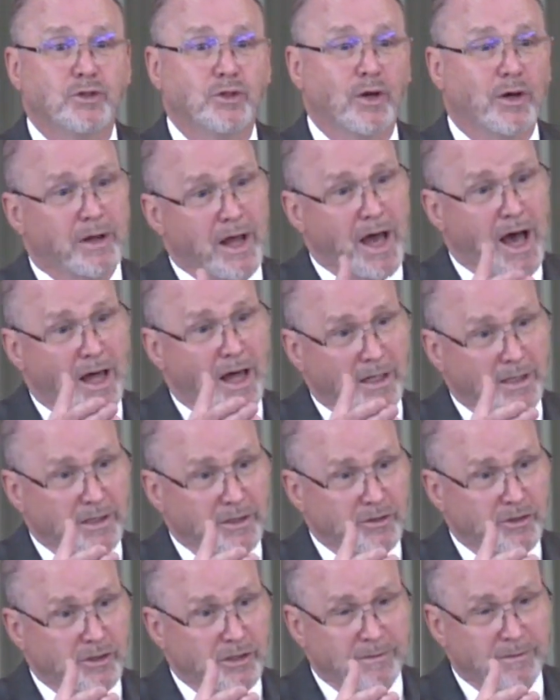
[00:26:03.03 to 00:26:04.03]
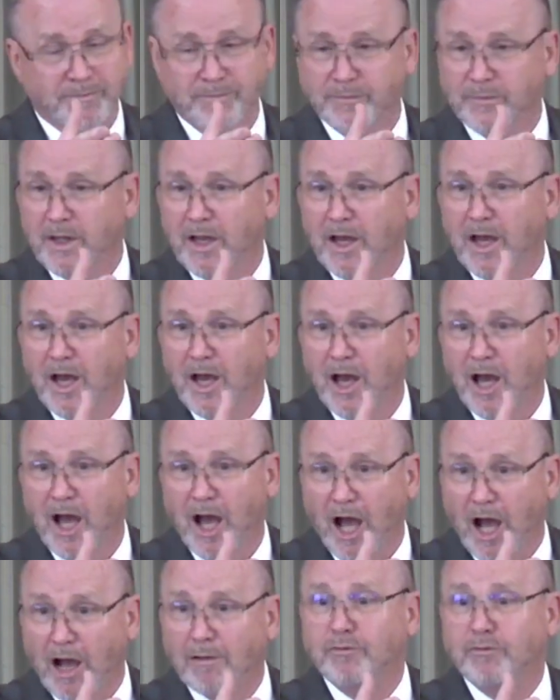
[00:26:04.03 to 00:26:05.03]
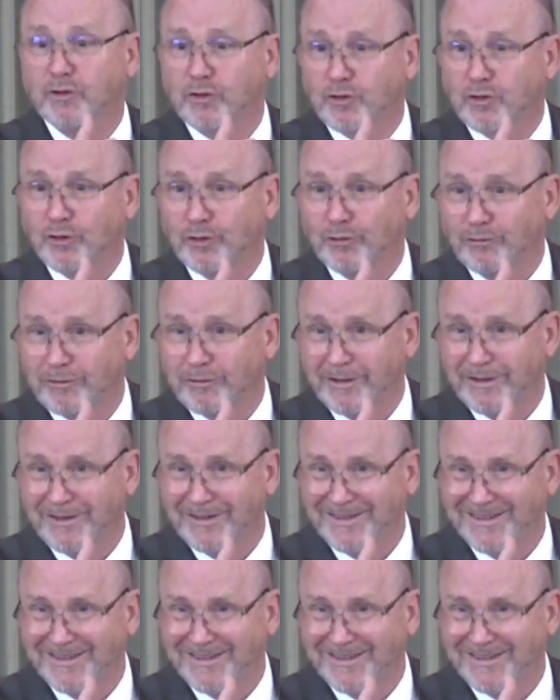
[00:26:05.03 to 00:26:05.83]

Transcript: to a knowledge of the truth.